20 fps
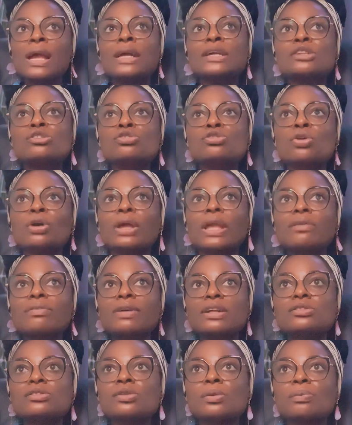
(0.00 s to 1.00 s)
So if
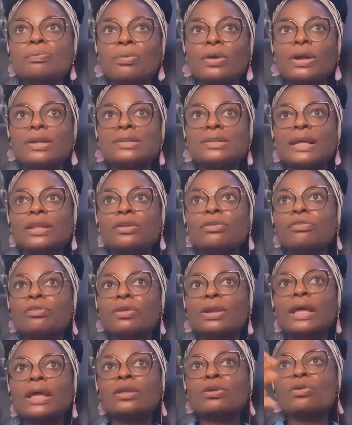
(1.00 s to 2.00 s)
at some point that you
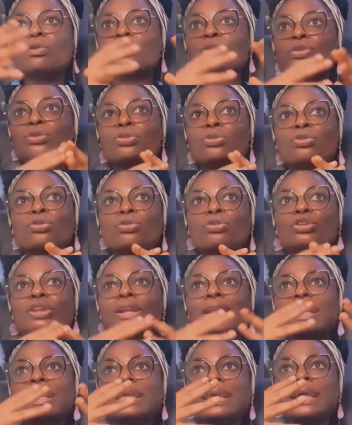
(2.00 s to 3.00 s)
feel like you
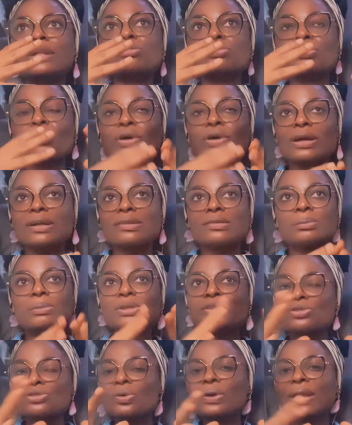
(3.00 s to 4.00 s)
didn't get to orgasm,
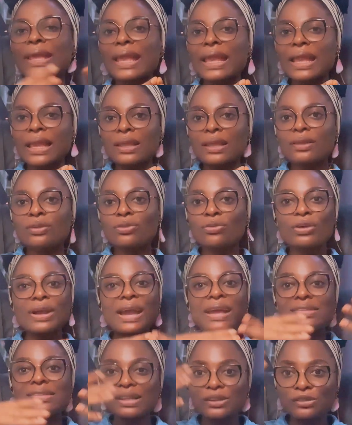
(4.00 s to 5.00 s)
it's okay. You
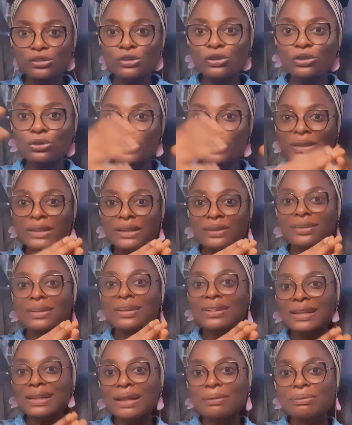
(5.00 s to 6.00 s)
guys can still do it
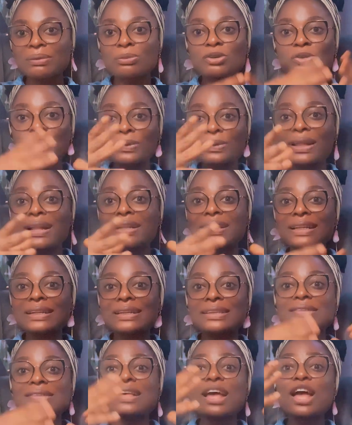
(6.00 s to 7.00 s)
another time. The most important
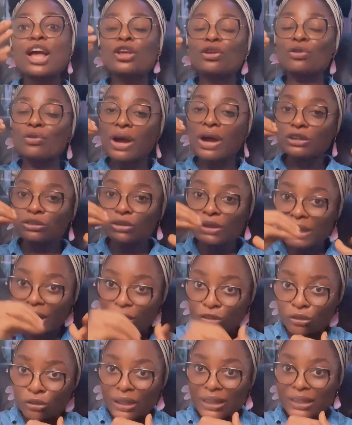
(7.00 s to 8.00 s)
thing is you actually
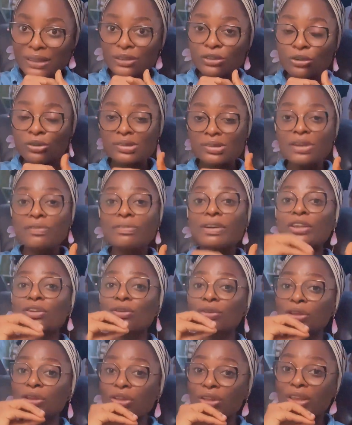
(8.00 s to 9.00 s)
enjoy yourself, and
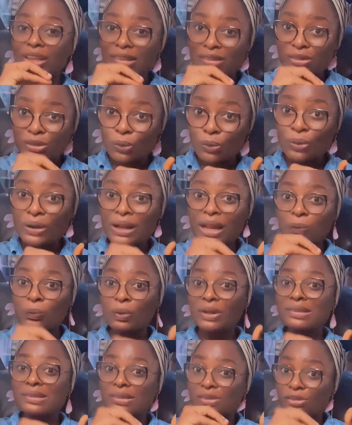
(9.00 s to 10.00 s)
he's good at
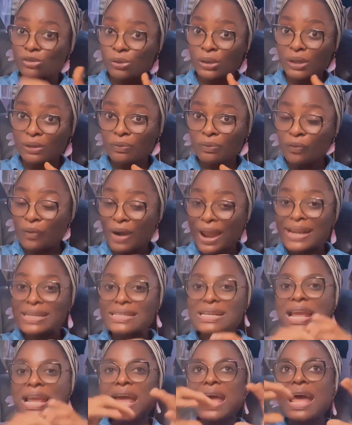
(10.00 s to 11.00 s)
what he's doing,
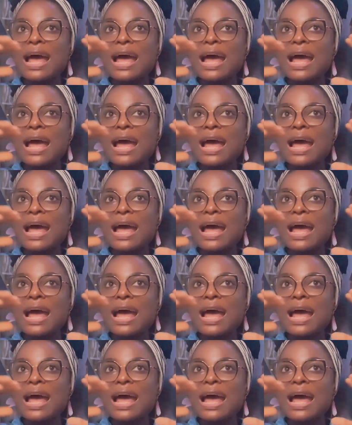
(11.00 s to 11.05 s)
right?